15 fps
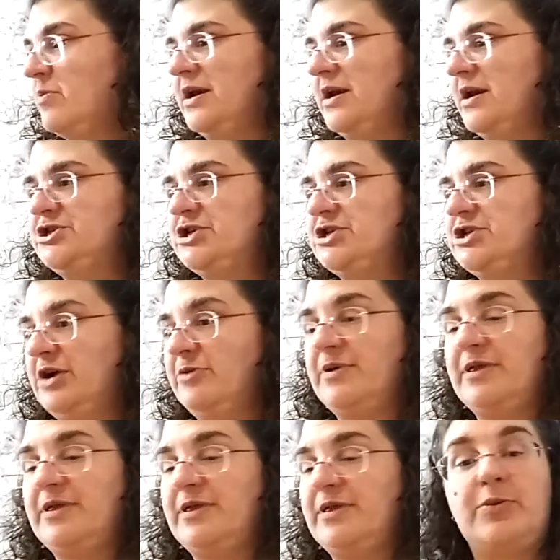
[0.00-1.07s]
The big things
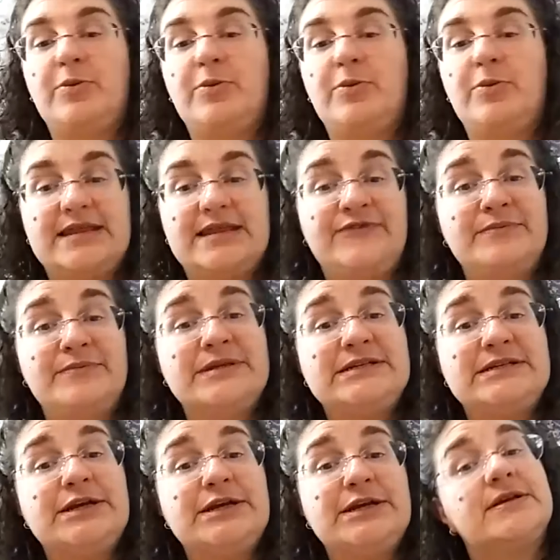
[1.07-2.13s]
I really wanted to share
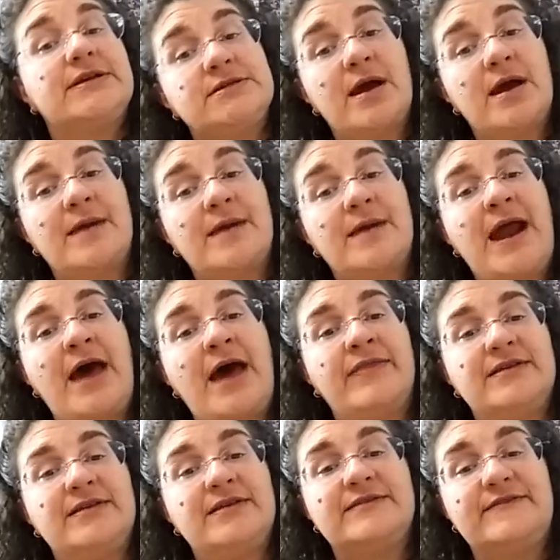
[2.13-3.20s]
with you were the different
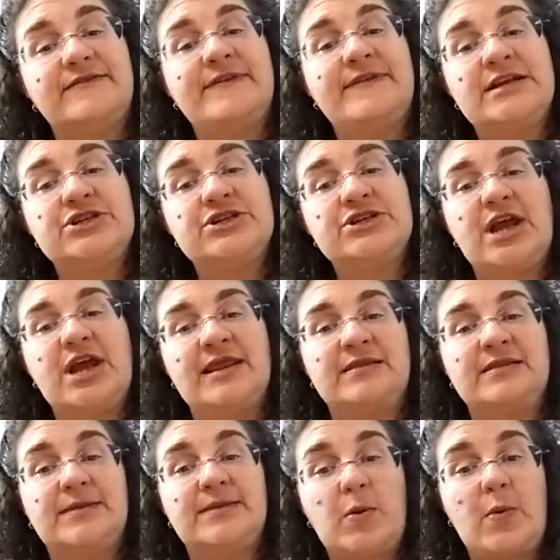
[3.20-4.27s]
materials and talk about
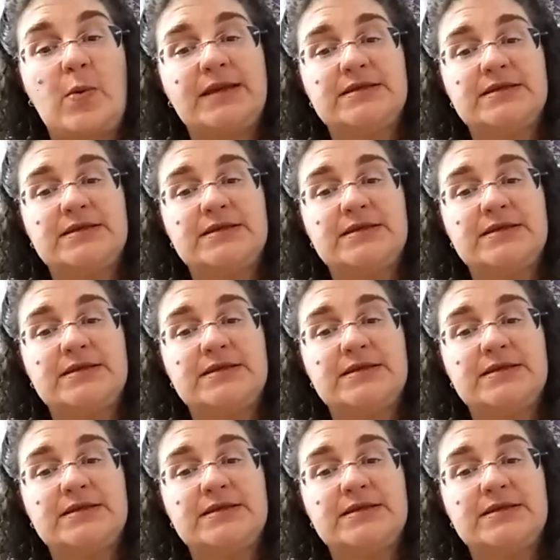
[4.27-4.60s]
how the